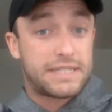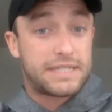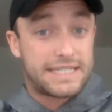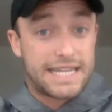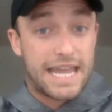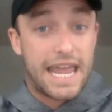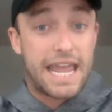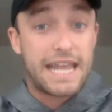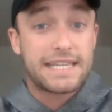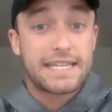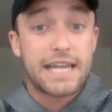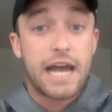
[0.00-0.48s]

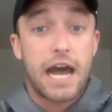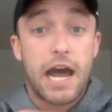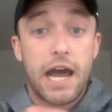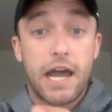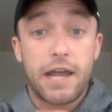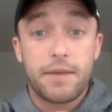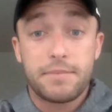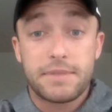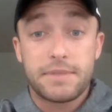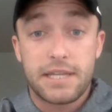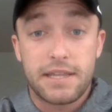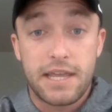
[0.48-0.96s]
take
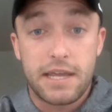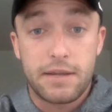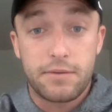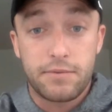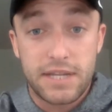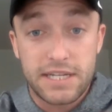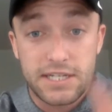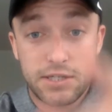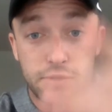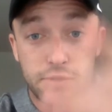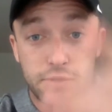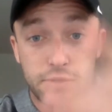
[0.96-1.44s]
time to then,
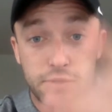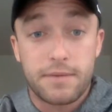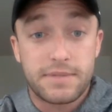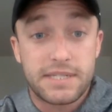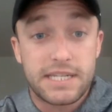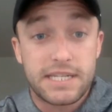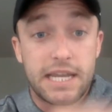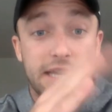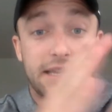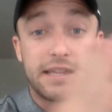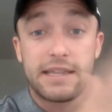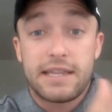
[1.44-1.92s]
this is what
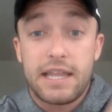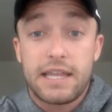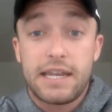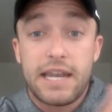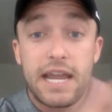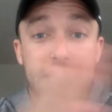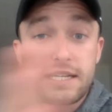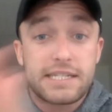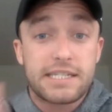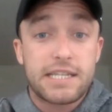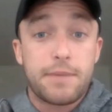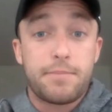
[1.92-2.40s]
I'm saying, the
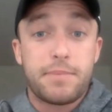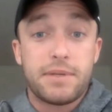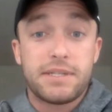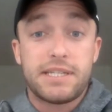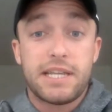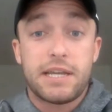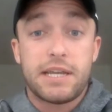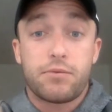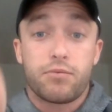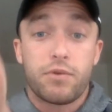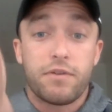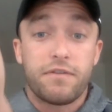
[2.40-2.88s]
next step
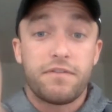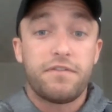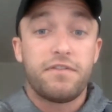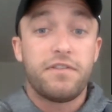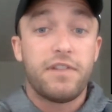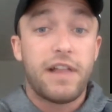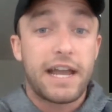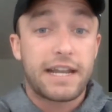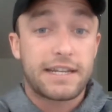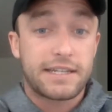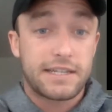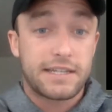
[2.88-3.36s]
is then
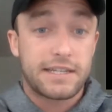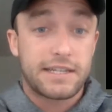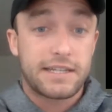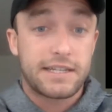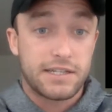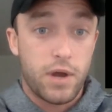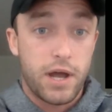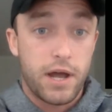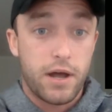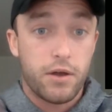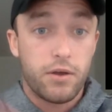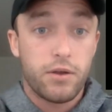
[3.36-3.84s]
reflect
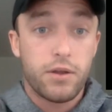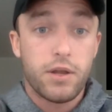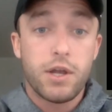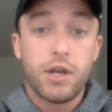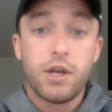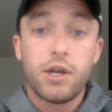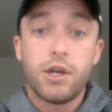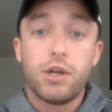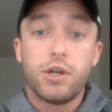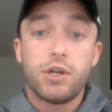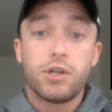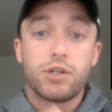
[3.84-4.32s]
as well.
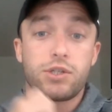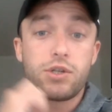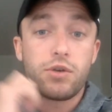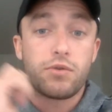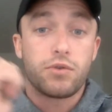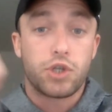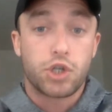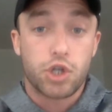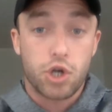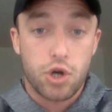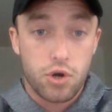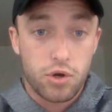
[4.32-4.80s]

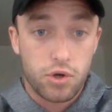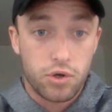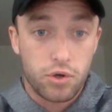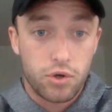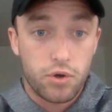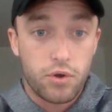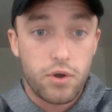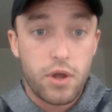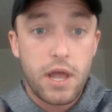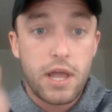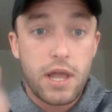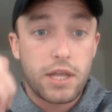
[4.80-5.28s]
So
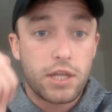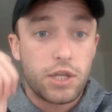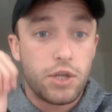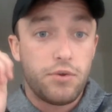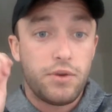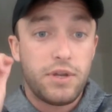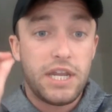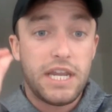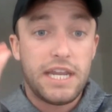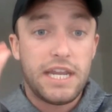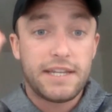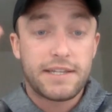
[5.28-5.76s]
journal.
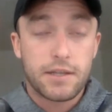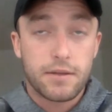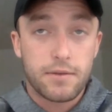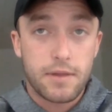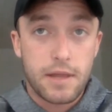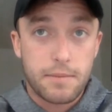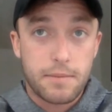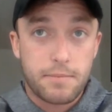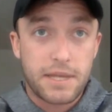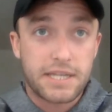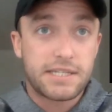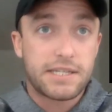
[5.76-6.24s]
You need to
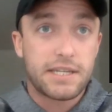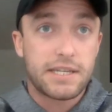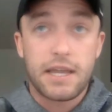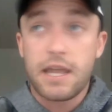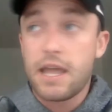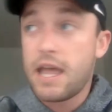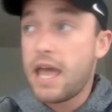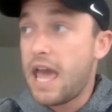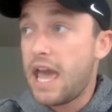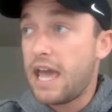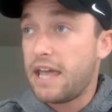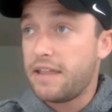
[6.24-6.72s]
like
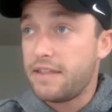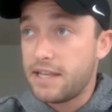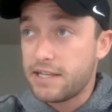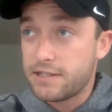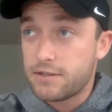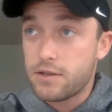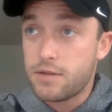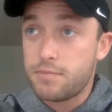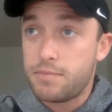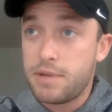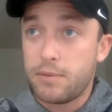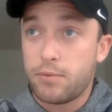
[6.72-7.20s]
basically, hey,
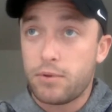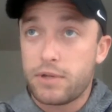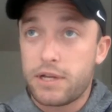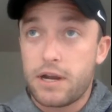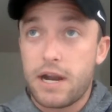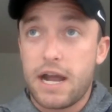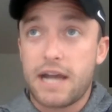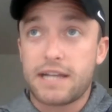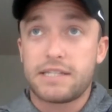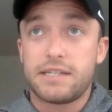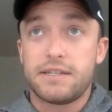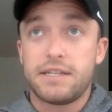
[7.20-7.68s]
these are the people
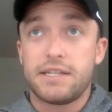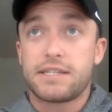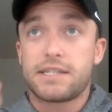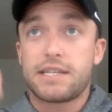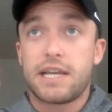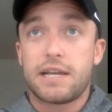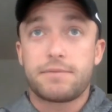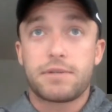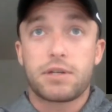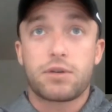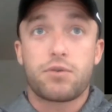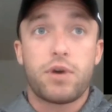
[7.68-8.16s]
that are asking these
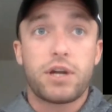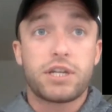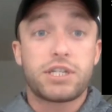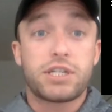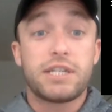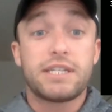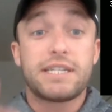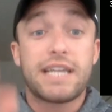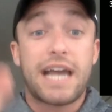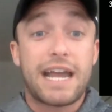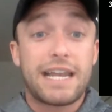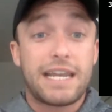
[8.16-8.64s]
types of
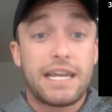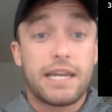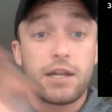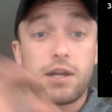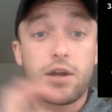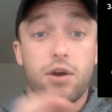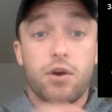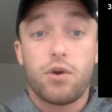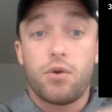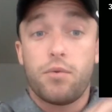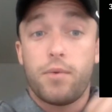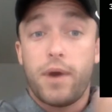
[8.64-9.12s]
questions. I need to
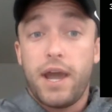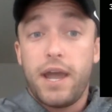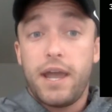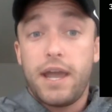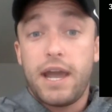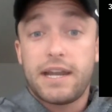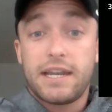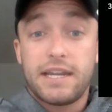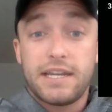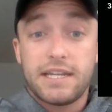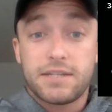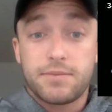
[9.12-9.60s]
go away.
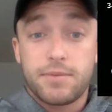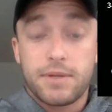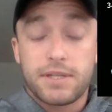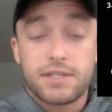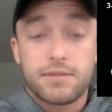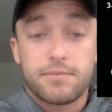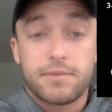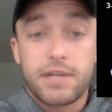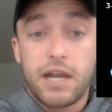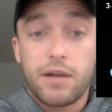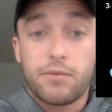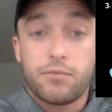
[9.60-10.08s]
I need to spend
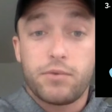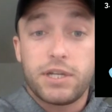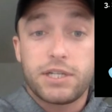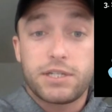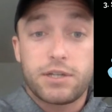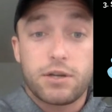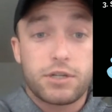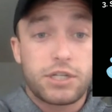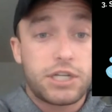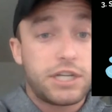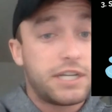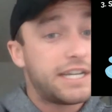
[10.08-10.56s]
some time
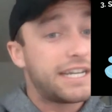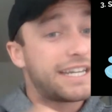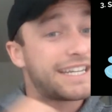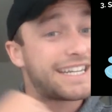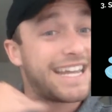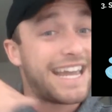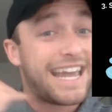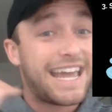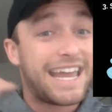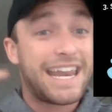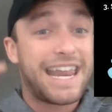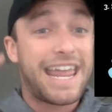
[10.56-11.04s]
researching to
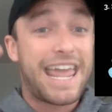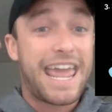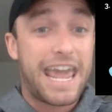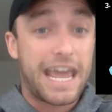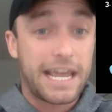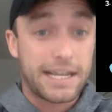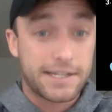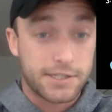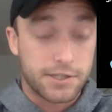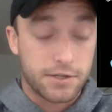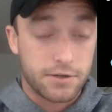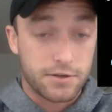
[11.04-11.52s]
get
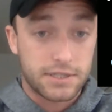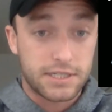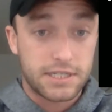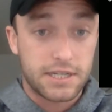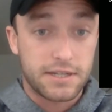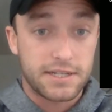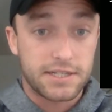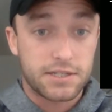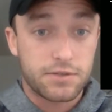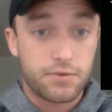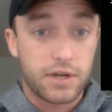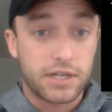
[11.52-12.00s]
answers
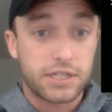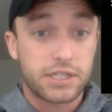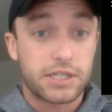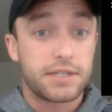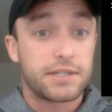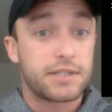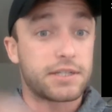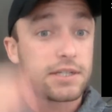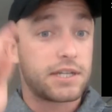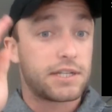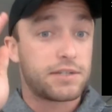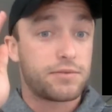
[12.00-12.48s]
to these
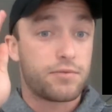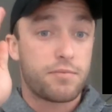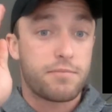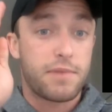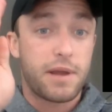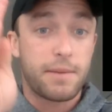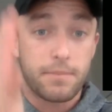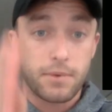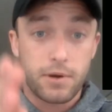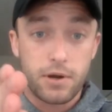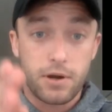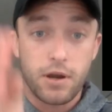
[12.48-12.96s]
questions. Because
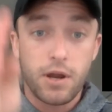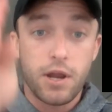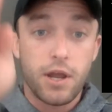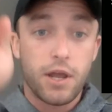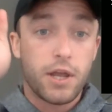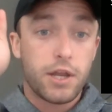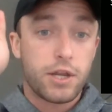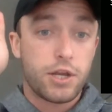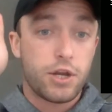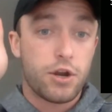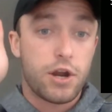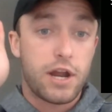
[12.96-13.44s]
remember,
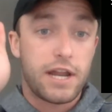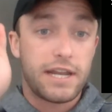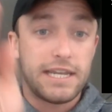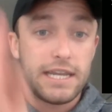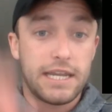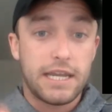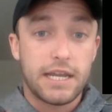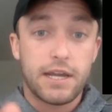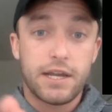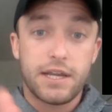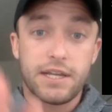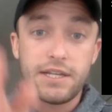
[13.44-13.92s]
your
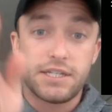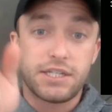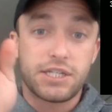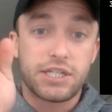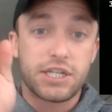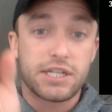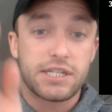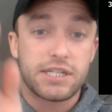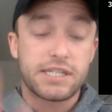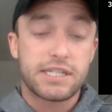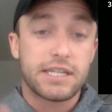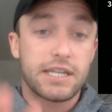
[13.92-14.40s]
idea is
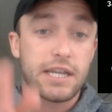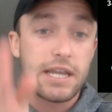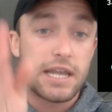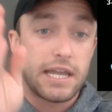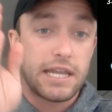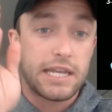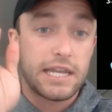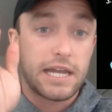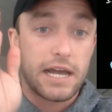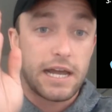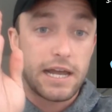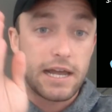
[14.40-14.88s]
just
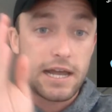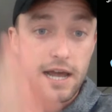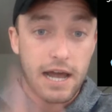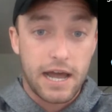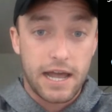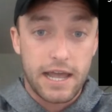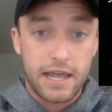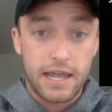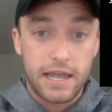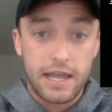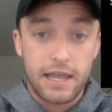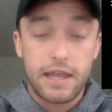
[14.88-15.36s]

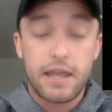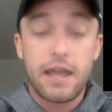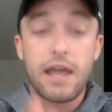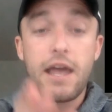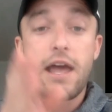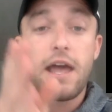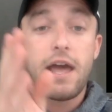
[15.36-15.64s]
an